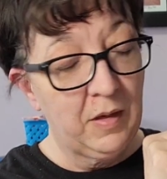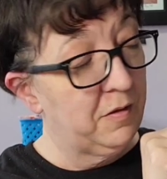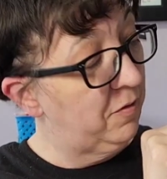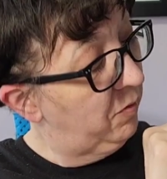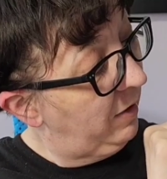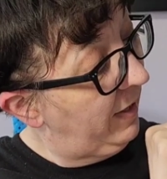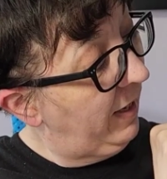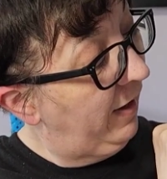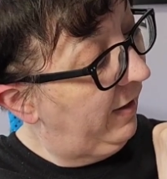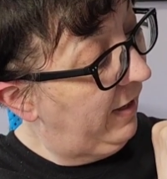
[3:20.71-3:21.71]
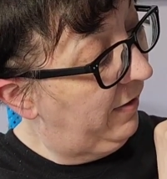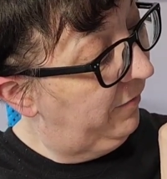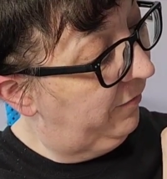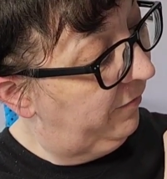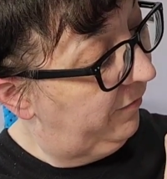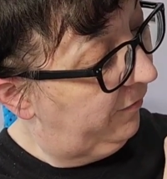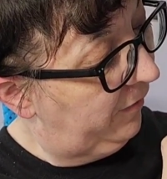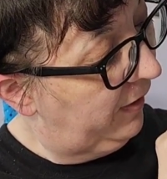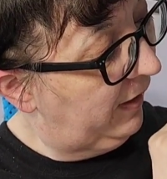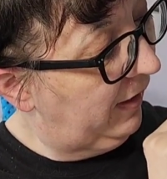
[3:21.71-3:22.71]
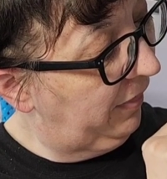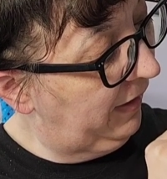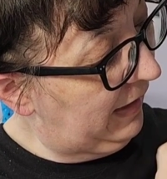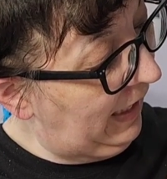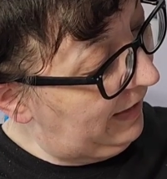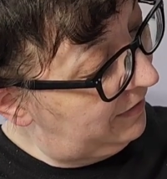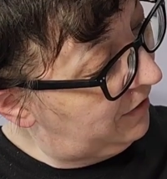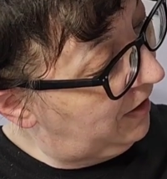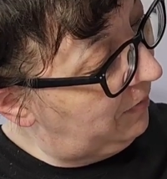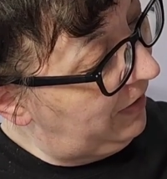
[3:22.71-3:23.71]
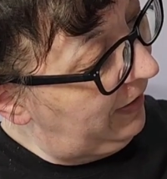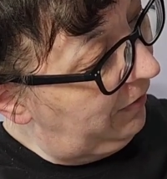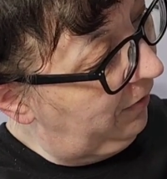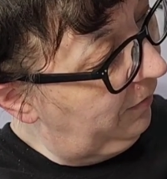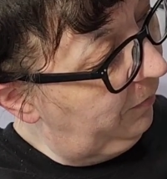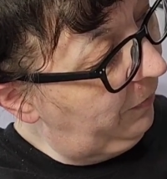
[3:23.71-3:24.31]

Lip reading: So I have I think last time I had the